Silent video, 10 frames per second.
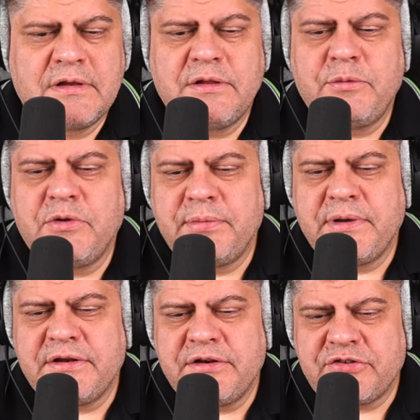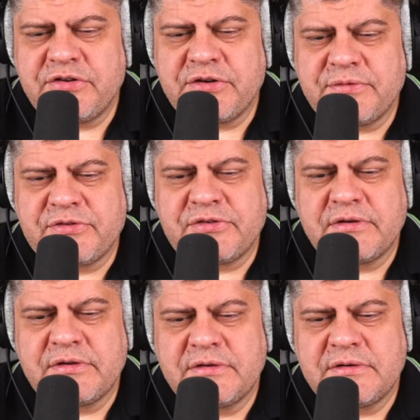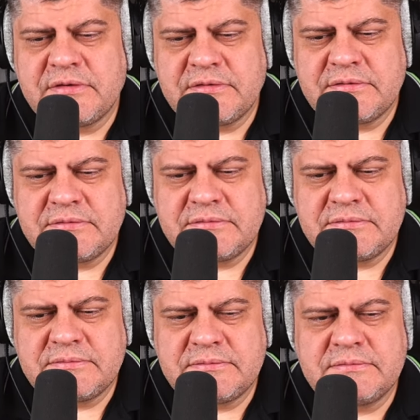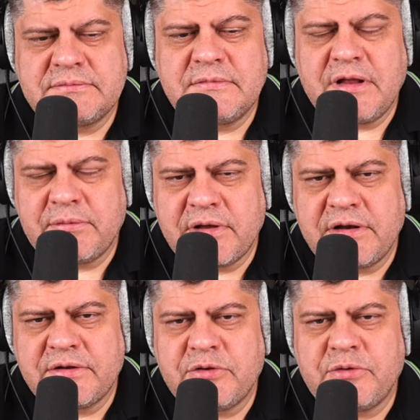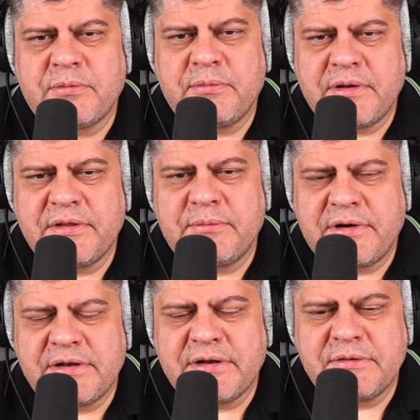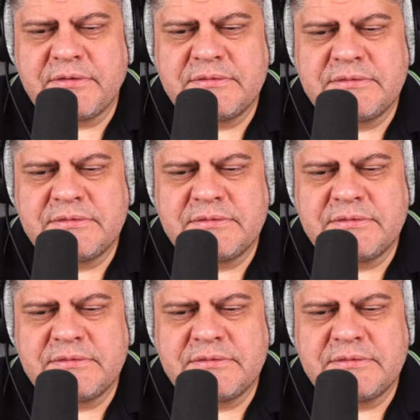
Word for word: There will be initiatives. And I'm going to talk about them right now.